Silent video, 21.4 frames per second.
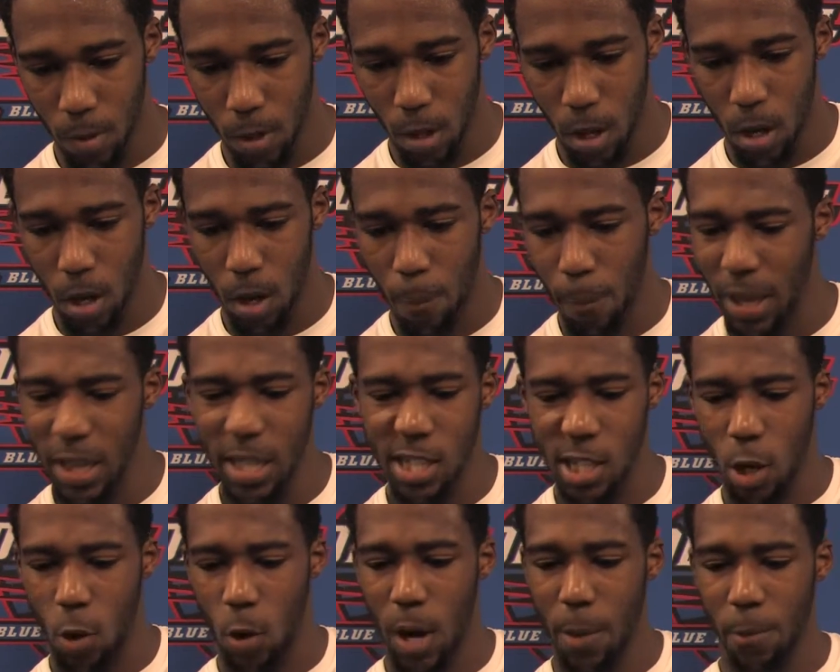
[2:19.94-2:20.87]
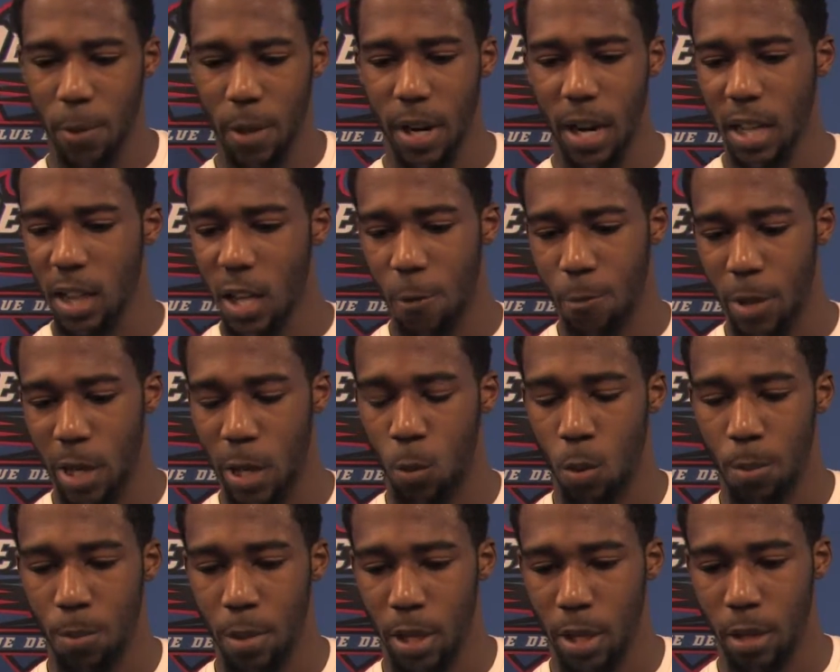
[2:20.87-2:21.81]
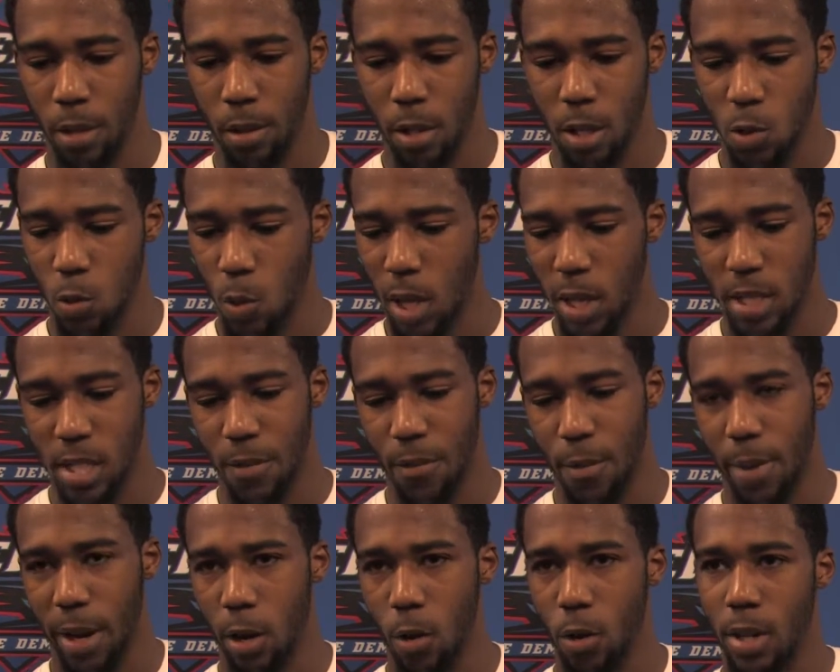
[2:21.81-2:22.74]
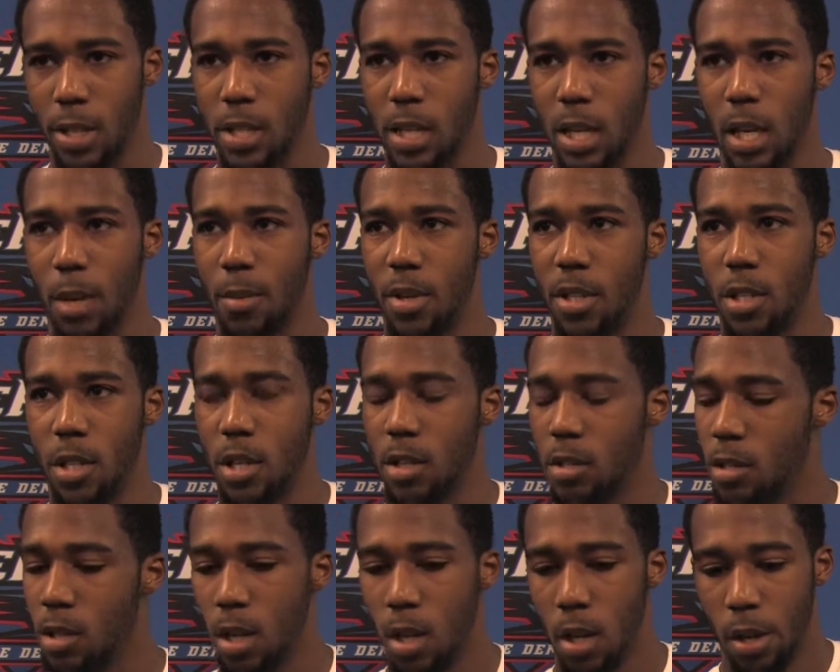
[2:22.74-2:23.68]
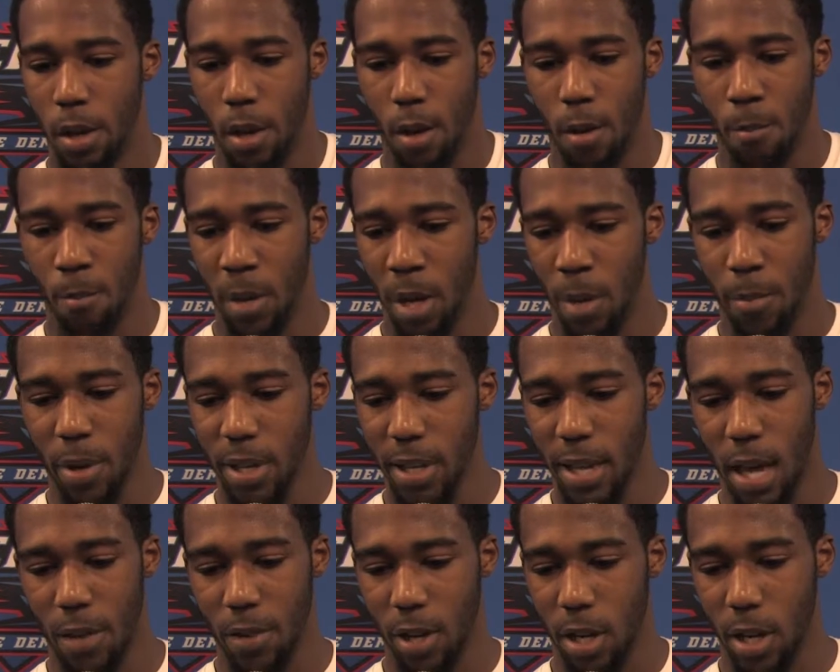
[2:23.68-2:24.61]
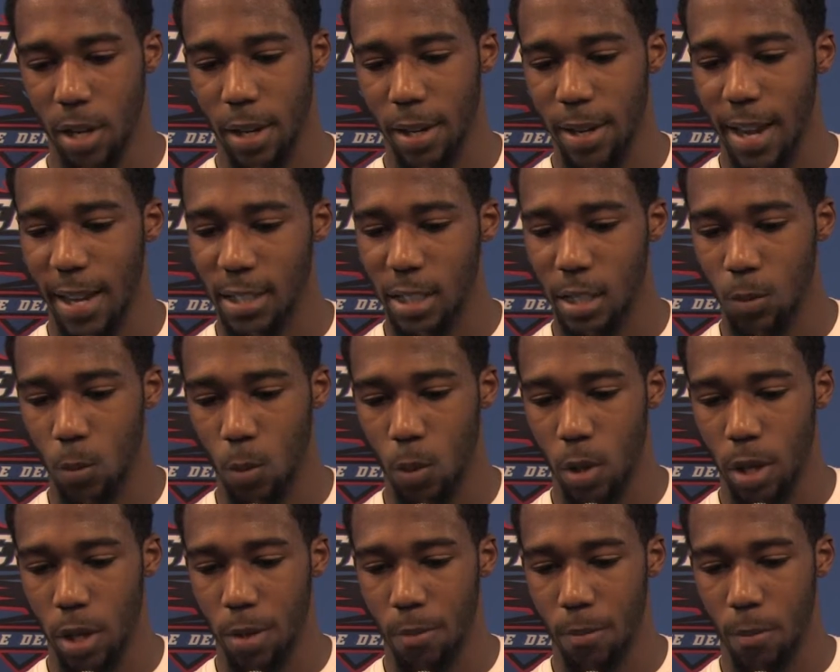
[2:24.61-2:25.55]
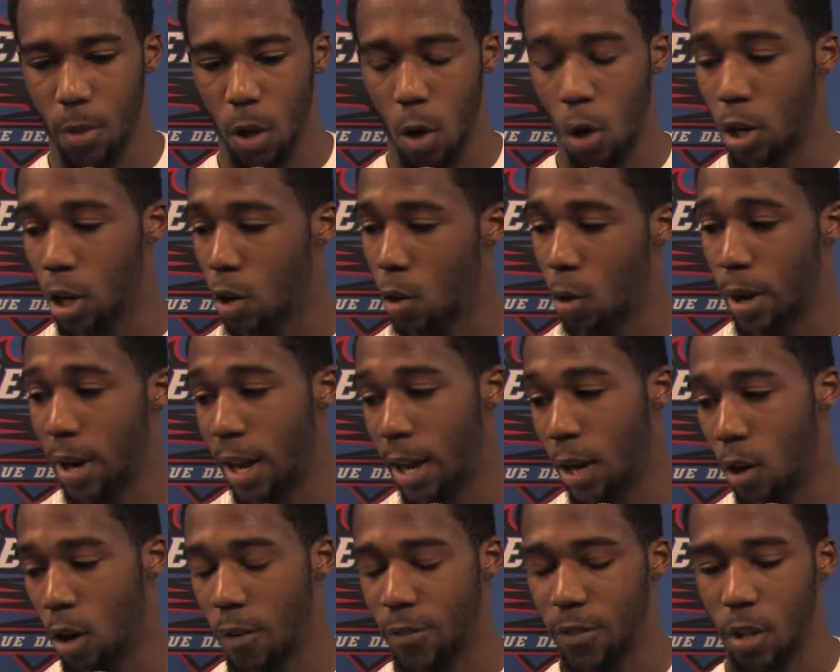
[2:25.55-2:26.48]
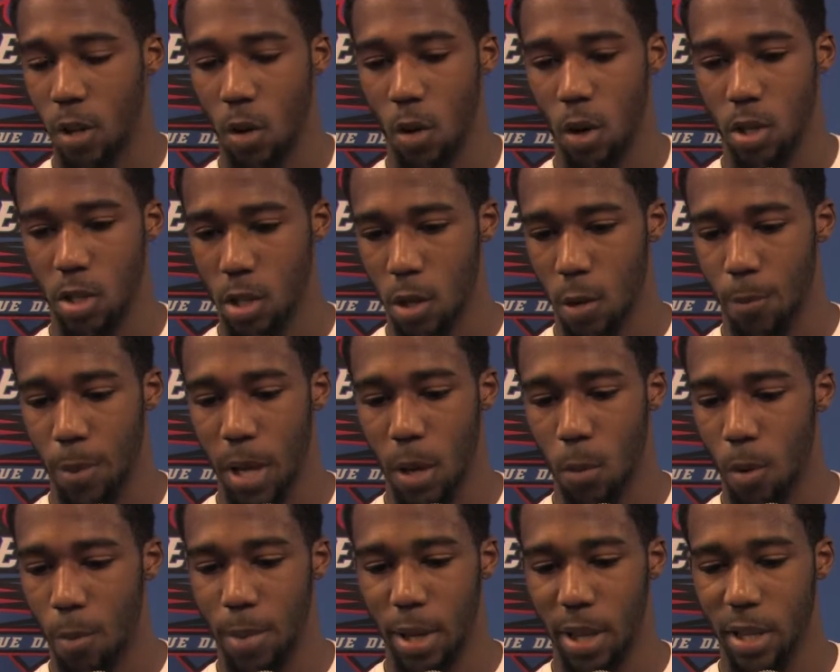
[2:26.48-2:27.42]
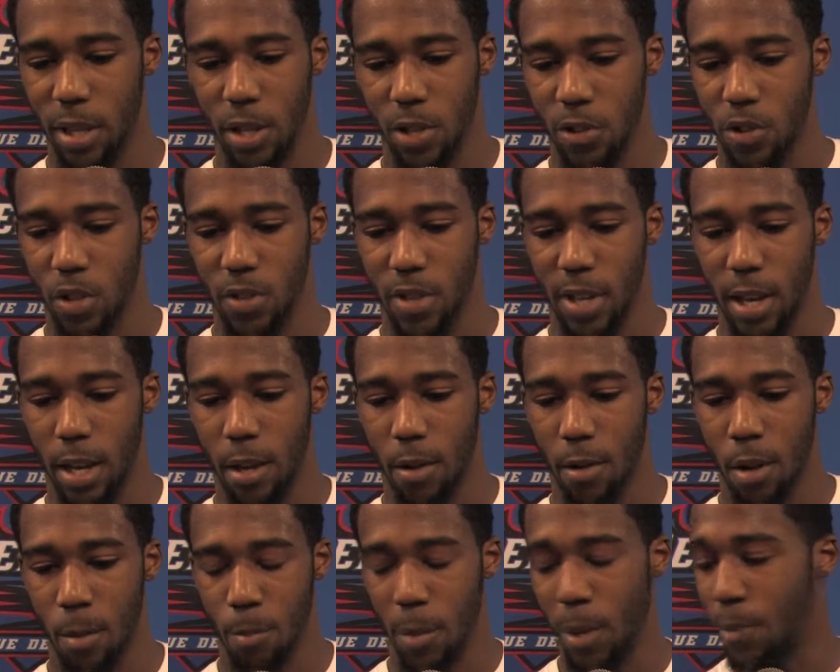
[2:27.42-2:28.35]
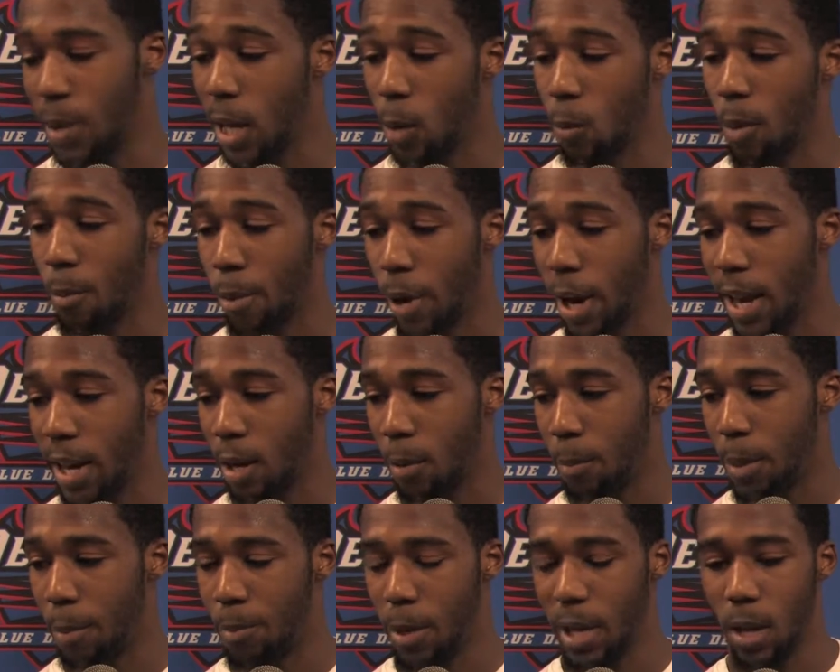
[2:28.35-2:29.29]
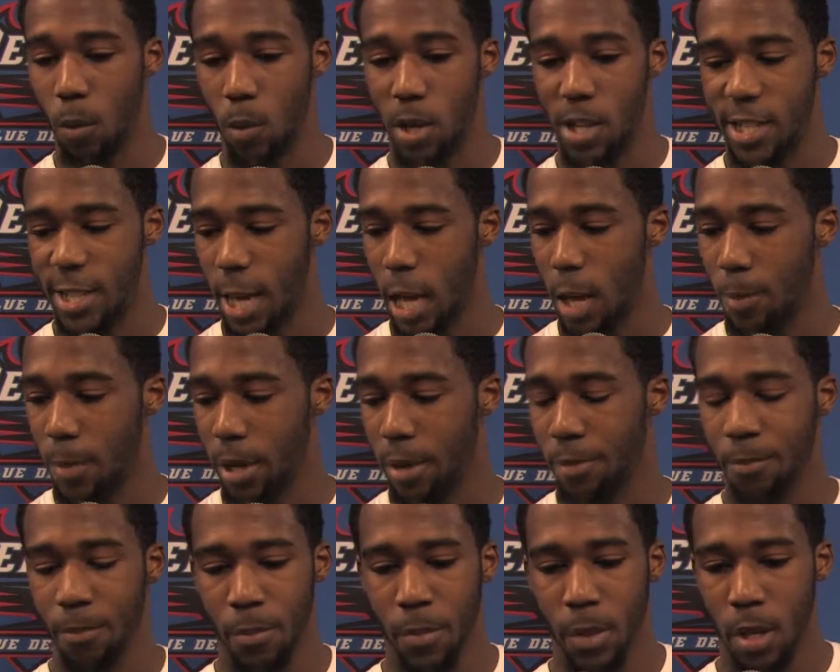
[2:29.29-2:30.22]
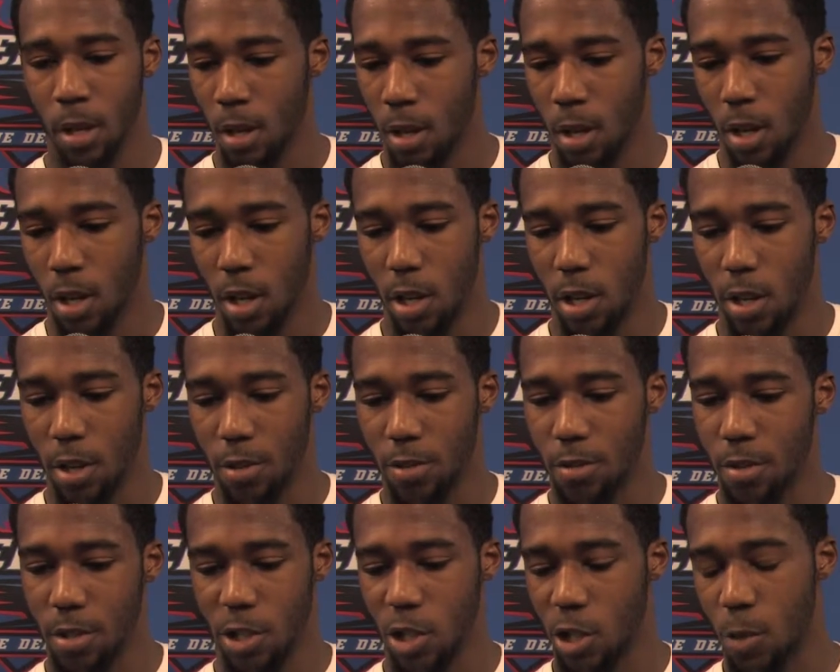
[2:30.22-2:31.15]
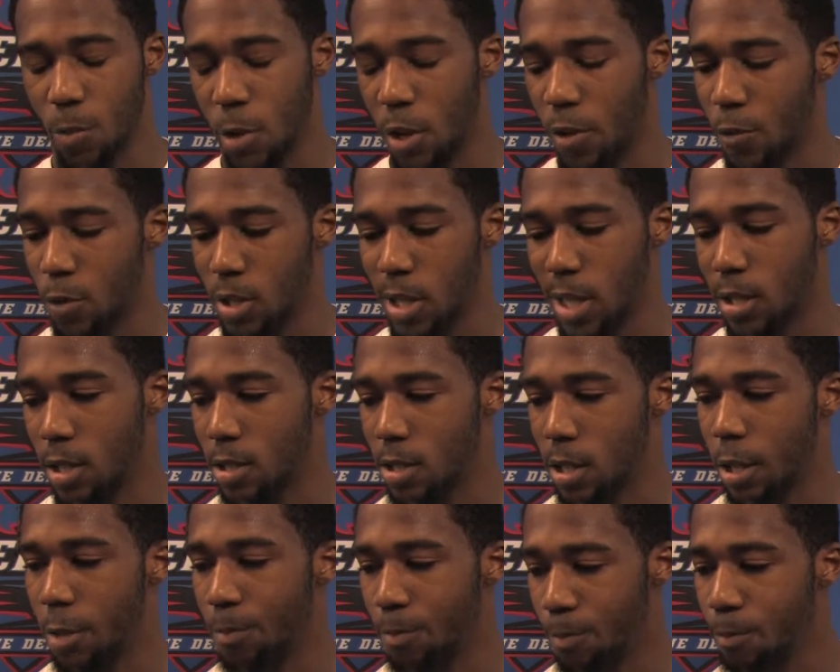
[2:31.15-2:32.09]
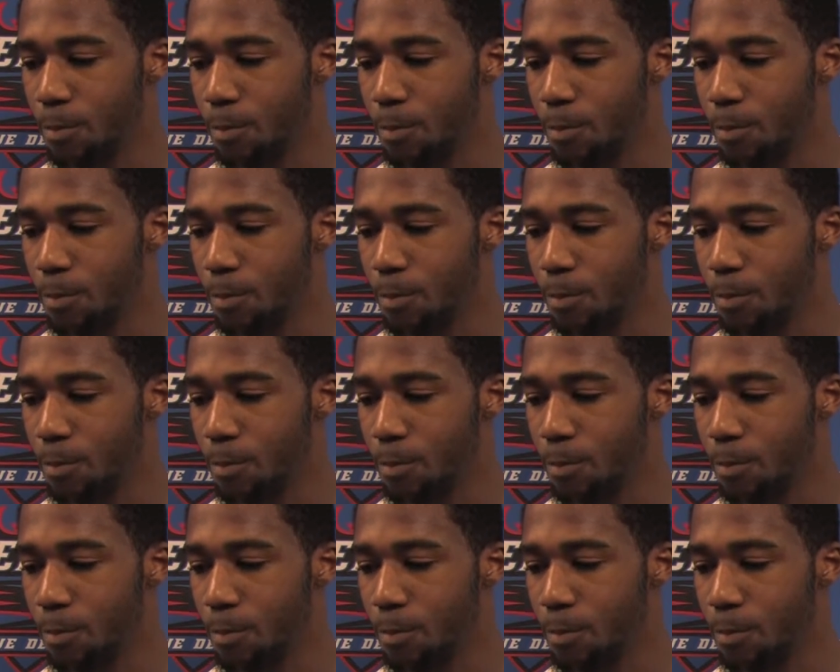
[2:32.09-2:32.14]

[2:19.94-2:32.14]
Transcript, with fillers: Uh, Billy's a great player. I love playing with Billy, as well as everybody on the team. Is just me and Billy have a good connection with on the court and off the court. So playing with Billy is just like me playing with Brian and me playing with Jamie. It's just a beautiful sight to see.